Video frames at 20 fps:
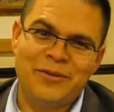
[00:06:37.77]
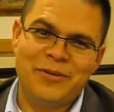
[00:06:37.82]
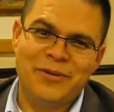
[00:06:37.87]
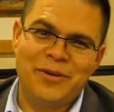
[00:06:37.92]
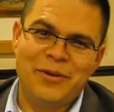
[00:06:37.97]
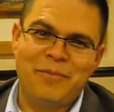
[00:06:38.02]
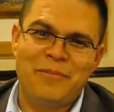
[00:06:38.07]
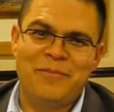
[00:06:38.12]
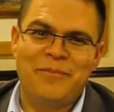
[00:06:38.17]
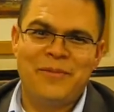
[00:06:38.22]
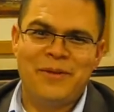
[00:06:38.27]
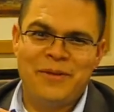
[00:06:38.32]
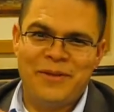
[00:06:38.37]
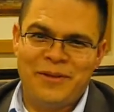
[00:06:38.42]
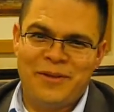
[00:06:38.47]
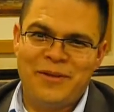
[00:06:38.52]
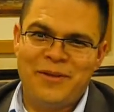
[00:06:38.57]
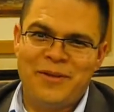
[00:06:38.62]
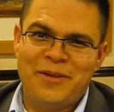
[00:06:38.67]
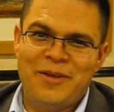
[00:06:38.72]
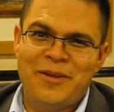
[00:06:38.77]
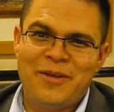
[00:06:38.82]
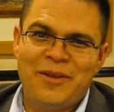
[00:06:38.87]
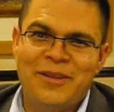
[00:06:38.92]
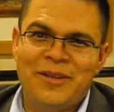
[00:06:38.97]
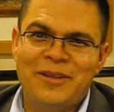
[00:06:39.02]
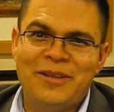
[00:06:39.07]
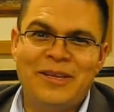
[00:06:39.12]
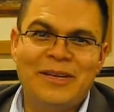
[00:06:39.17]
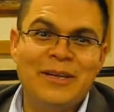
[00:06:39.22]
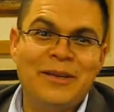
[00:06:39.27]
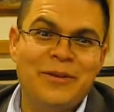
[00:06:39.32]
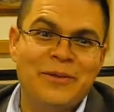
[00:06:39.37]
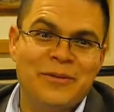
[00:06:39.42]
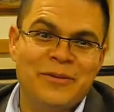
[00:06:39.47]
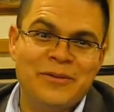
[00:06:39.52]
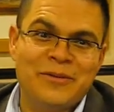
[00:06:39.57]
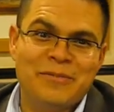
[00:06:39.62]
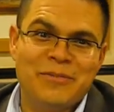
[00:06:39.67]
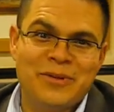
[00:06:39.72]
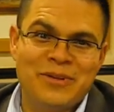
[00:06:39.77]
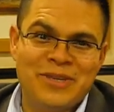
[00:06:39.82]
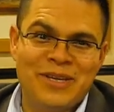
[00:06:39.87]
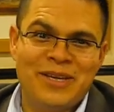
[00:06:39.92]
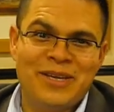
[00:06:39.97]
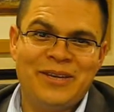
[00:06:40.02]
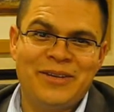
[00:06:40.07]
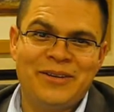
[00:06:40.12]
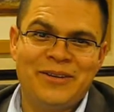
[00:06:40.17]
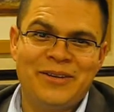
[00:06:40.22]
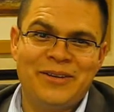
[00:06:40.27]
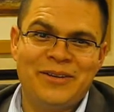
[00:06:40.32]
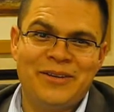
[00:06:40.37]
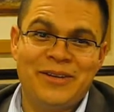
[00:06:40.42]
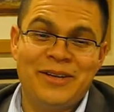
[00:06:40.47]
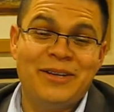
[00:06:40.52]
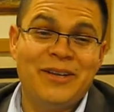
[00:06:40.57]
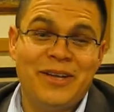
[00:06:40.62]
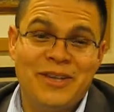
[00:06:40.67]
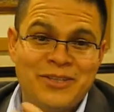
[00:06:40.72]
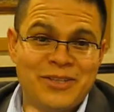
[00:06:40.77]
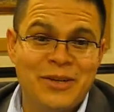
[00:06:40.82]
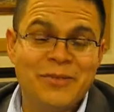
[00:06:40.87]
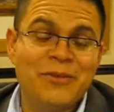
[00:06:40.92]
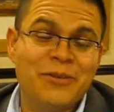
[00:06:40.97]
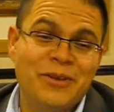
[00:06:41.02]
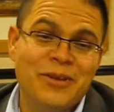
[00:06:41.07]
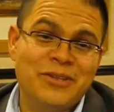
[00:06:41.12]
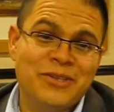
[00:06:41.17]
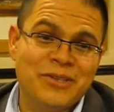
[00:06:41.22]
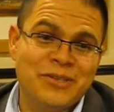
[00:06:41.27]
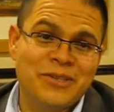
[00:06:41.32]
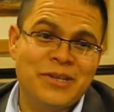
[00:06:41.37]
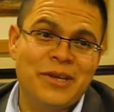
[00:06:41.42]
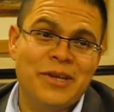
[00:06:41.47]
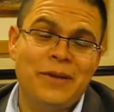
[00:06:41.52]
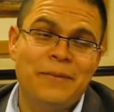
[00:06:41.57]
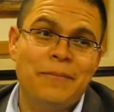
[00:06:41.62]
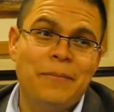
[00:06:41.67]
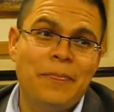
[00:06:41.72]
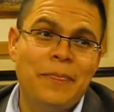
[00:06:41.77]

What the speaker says: You know, Latinos in particular, in general I should say,